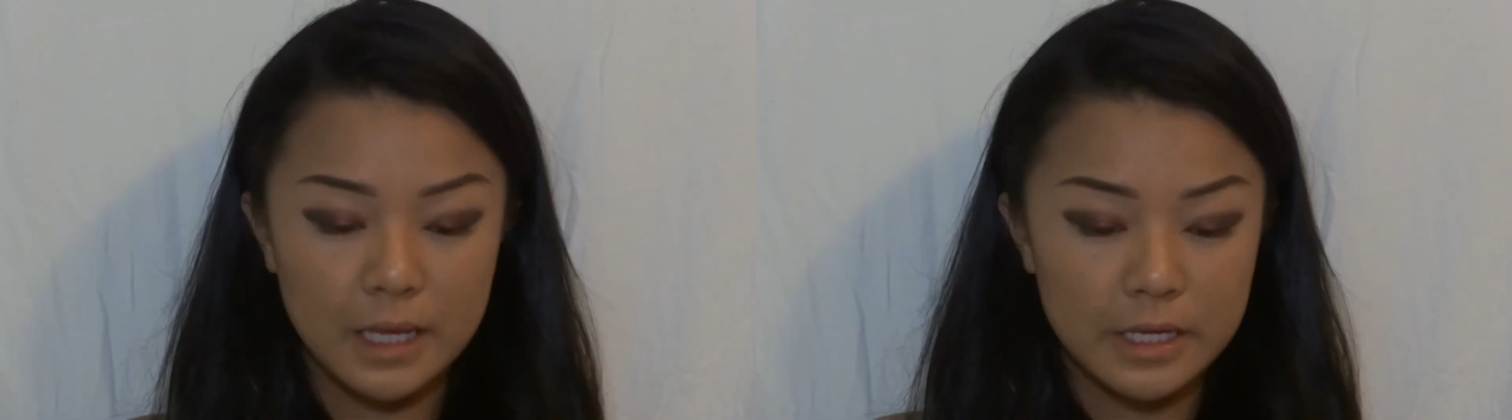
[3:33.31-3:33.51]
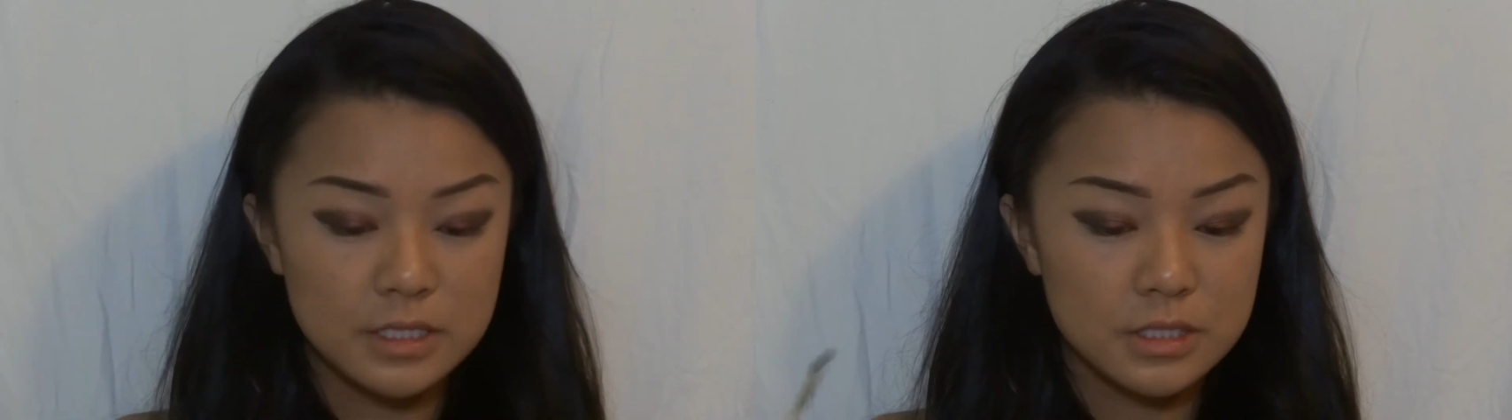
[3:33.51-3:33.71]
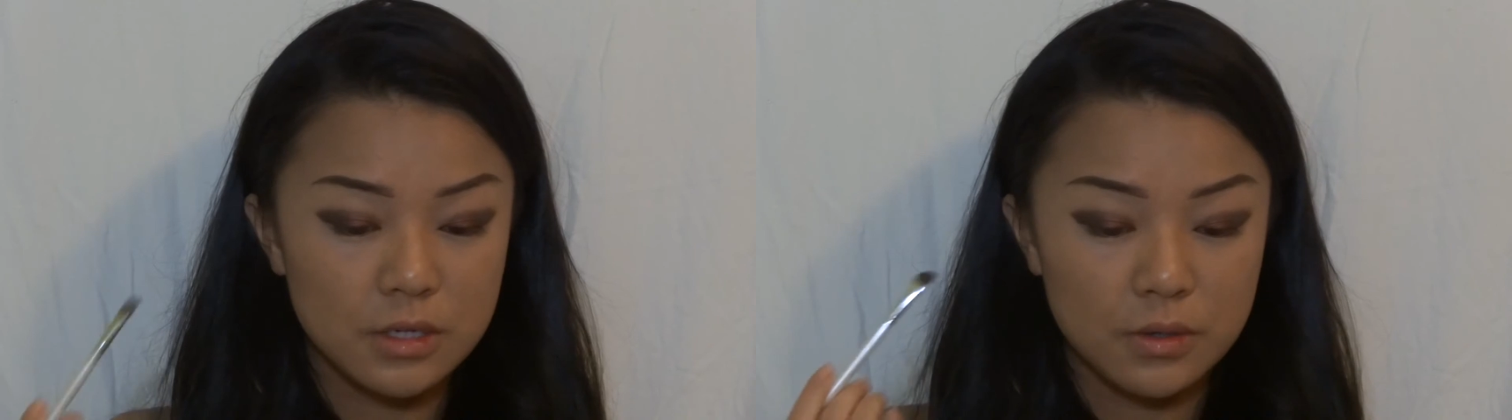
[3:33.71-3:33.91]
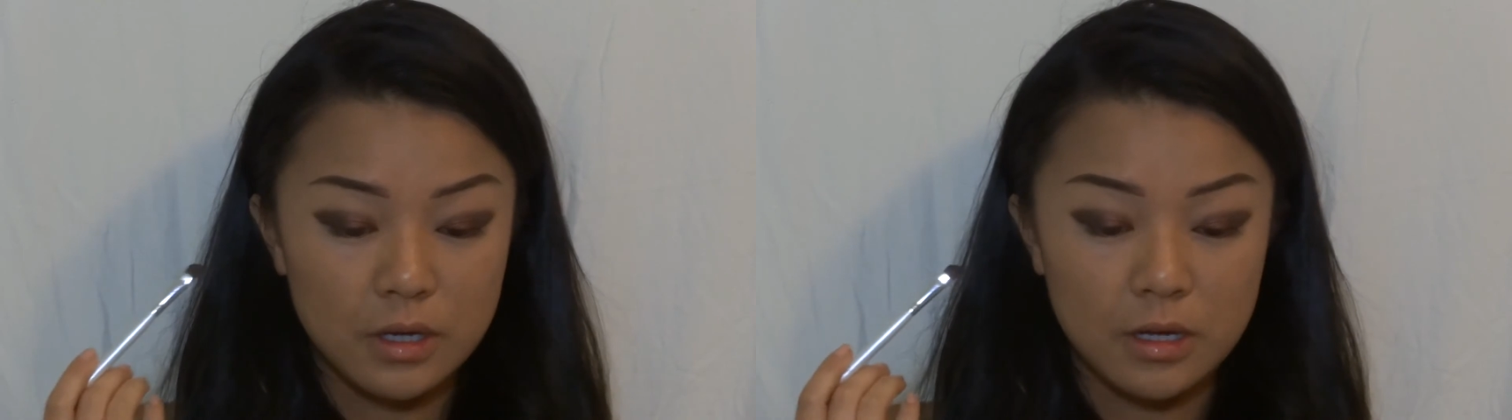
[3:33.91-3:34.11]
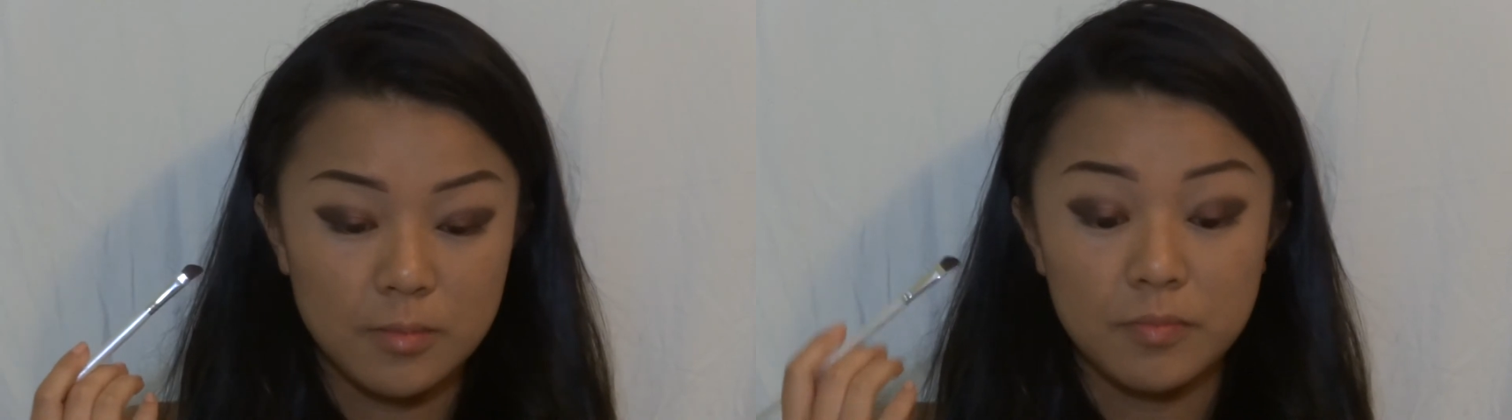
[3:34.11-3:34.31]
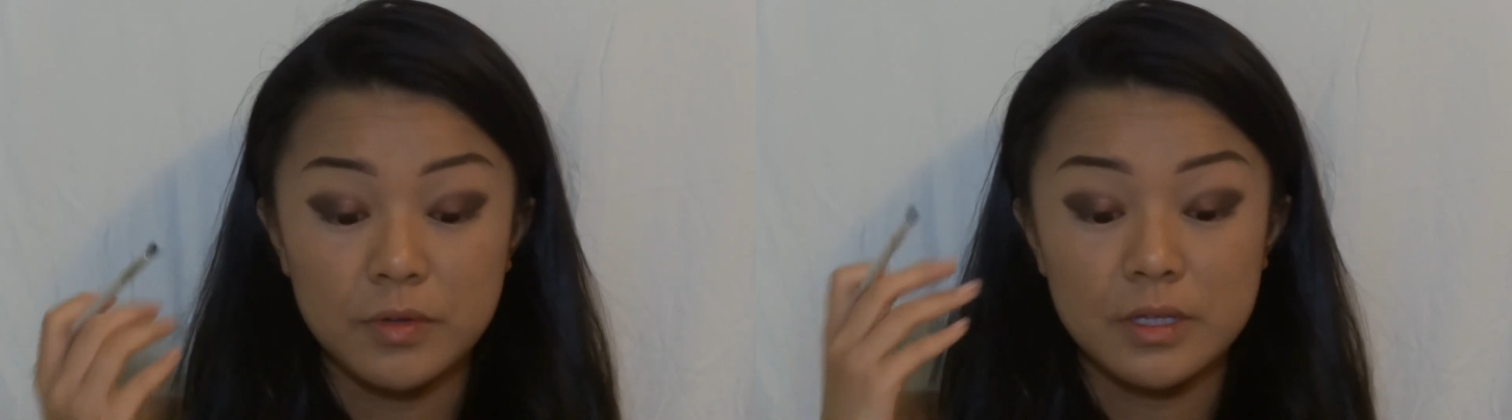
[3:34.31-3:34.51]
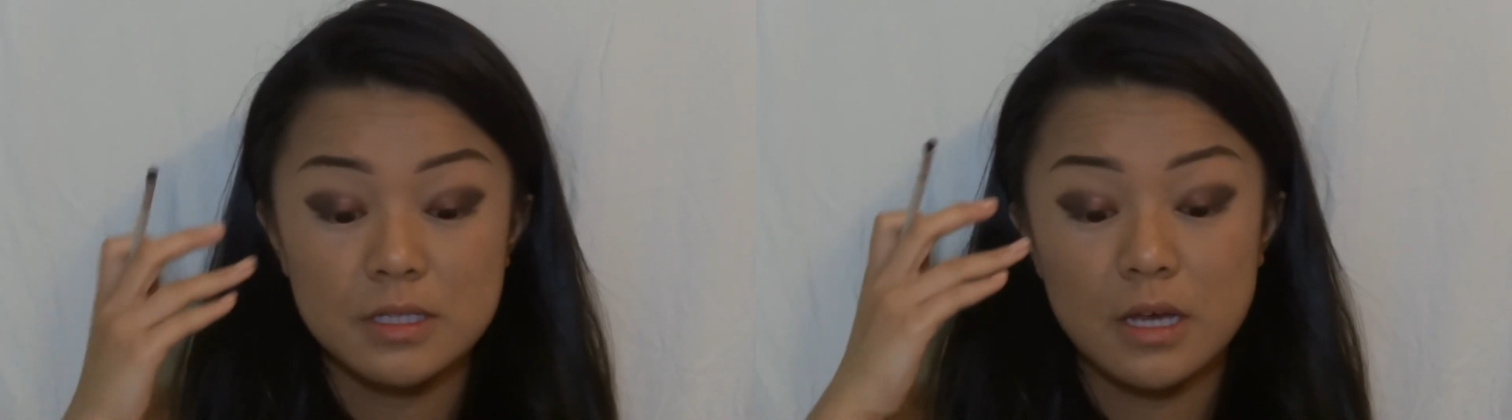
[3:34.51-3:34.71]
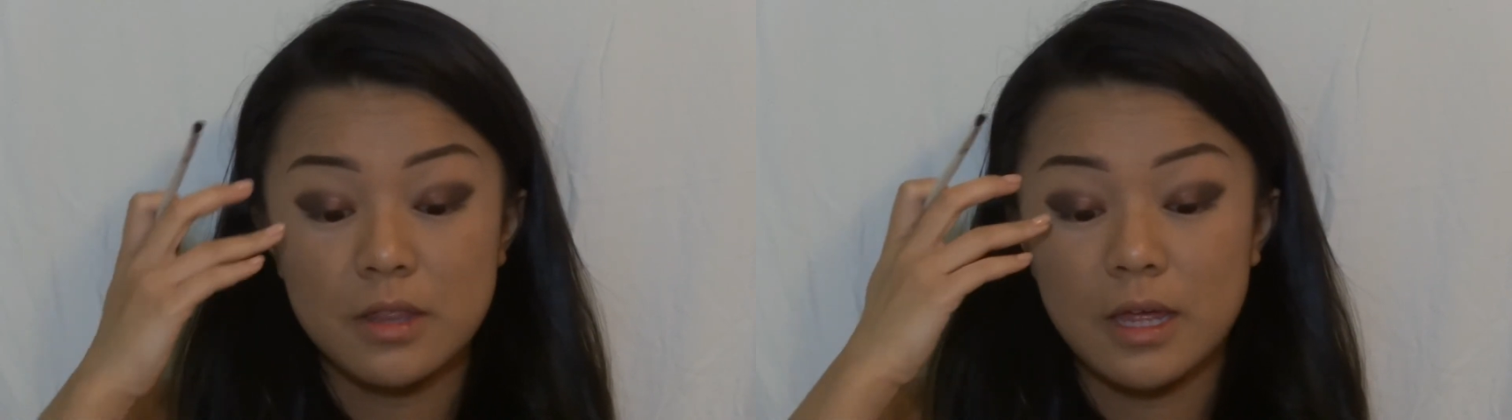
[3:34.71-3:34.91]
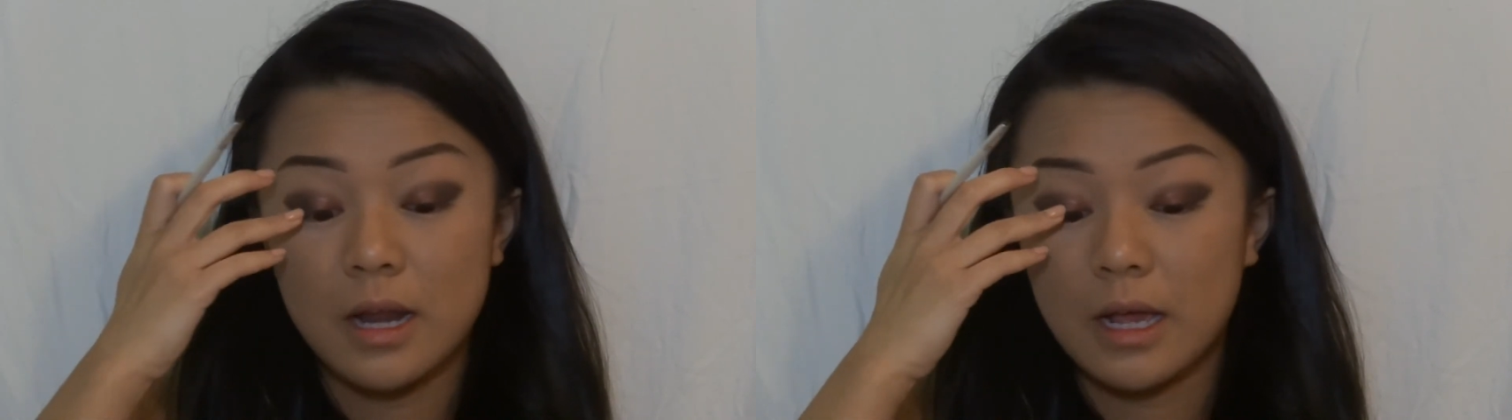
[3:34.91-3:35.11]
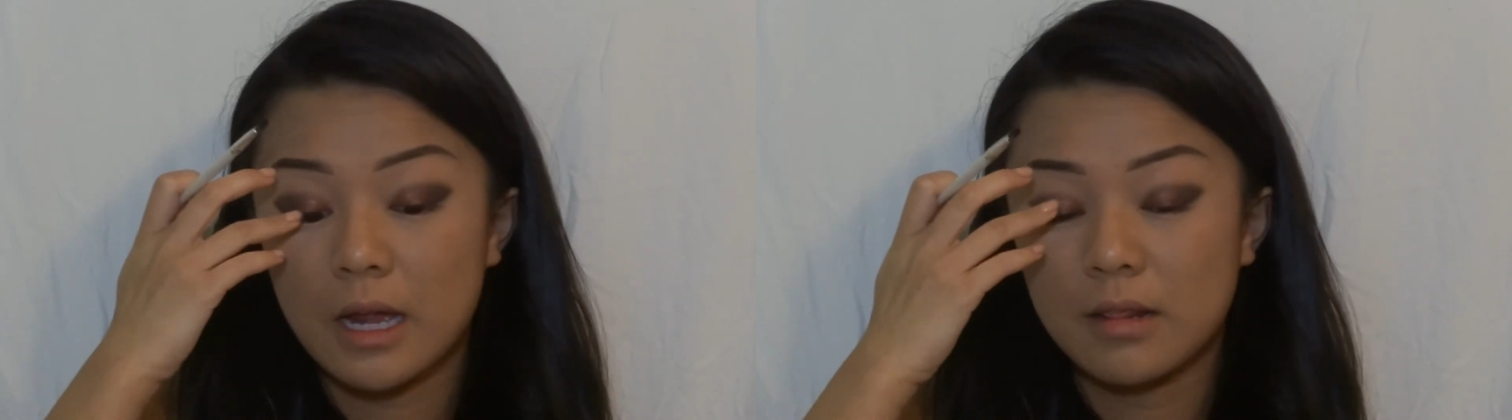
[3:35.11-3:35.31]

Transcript: So you can tell that I kind